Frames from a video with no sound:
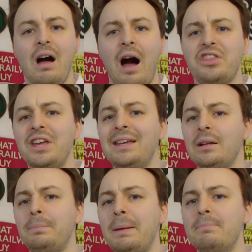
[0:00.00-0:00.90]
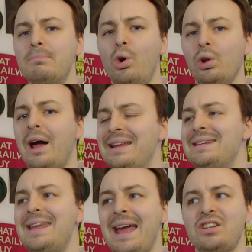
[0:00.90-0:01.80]
I think it'll be more like
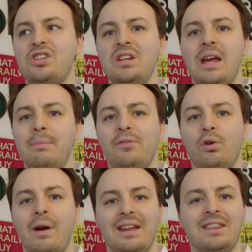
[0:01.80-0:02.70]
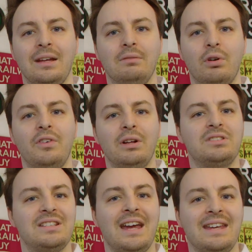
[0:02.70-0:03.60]
next year before anything
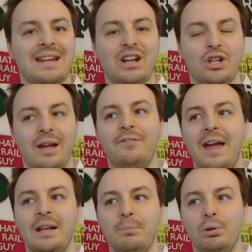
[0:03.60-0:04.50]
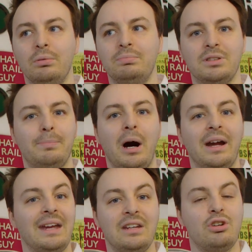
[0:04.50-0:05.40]
revealed today is actually available to
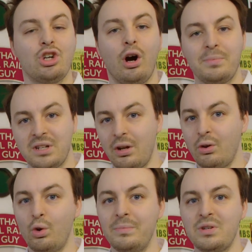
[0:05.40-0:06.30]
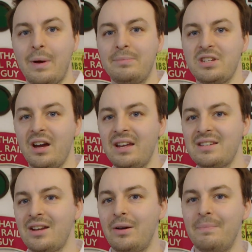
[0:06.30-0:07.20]
buy in shops and on Hornby's website.
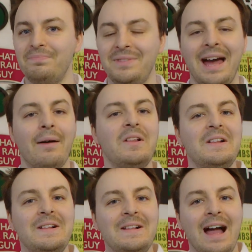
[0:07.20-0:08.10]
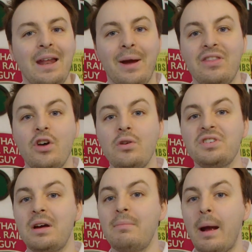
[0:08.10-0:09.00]
So, Anyway, those
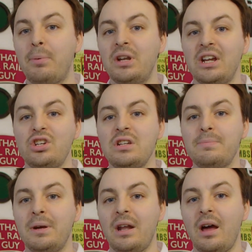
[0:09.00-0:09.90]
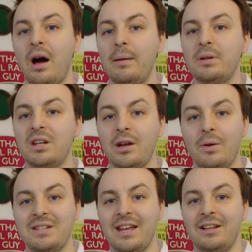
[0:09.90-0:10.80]
are my predictions, but I'm going to go
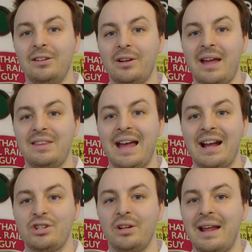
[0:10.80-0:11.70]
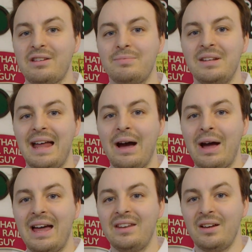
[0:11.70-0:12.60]
and take a look at the actual announcement now,
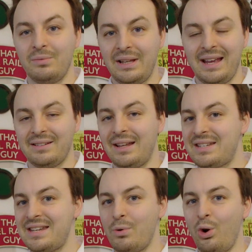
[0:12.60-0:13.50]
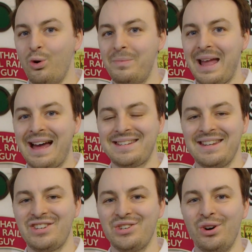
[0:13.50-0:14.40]
and let's see what Hornby has
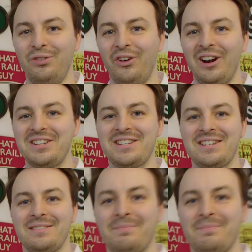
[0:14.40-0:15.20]
in store for us.